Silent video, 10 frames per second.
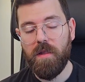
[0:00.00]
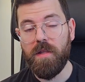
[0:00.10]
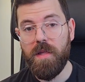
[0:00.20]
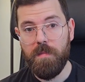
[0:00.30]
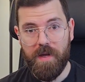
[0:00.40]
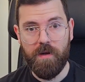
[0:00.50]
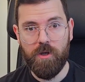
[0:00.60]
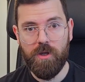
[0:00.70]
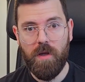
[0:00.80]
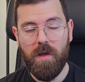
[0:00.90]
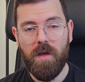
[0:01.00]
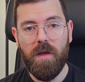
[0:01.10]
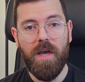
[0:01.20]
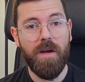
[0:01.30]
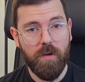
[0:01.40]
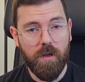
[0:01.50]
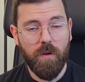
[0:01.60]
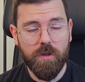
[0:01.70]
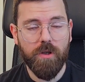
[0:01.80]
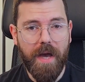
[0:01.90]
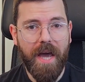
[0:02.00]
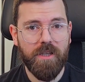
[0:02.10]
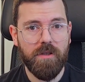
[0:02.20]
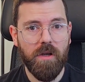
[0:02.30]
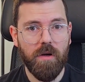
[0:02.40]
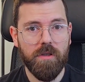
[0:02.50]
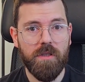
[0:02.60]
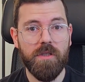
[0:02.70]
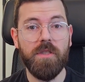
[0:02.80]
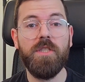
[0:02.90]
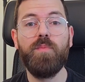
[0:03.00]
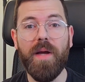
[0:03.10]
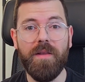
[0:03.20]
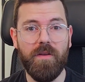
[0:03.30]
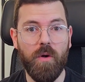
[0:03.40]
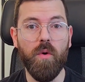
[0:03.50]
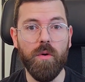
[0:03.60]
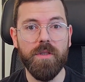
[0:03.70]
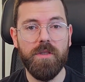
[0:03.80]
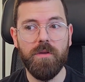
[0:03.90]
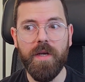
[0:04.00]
the diminished. And we can also add to those the suspended chords,